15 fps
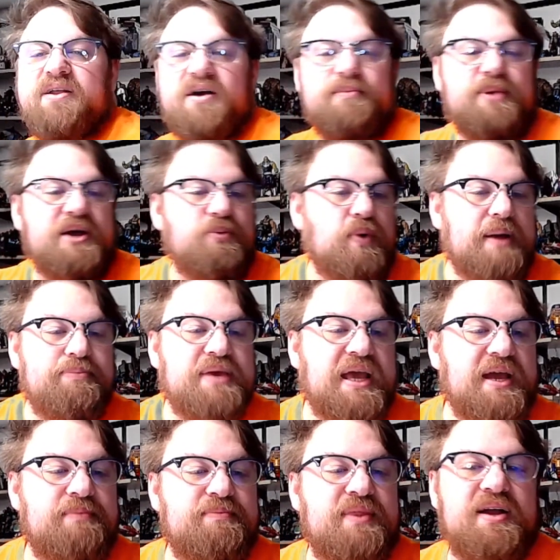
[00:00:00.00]
on my
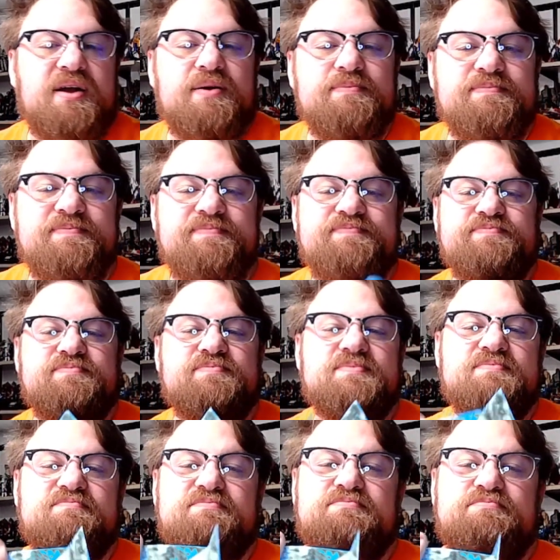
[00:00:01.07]
webcam there.
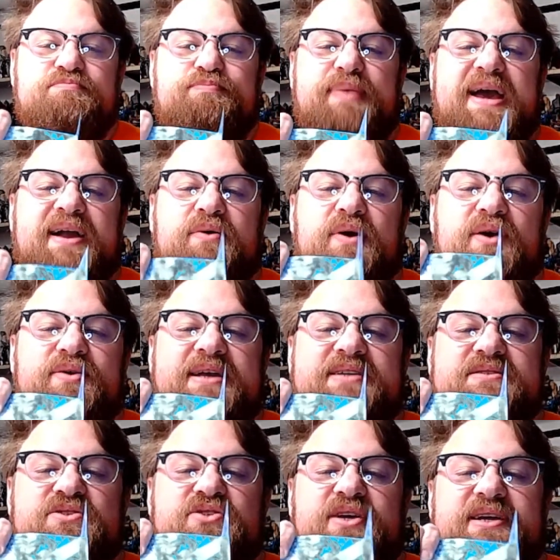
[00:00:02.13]
Background
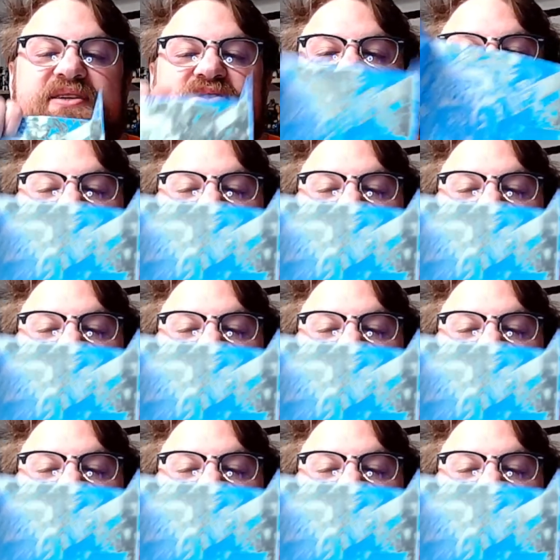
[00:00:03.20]
hasn't changed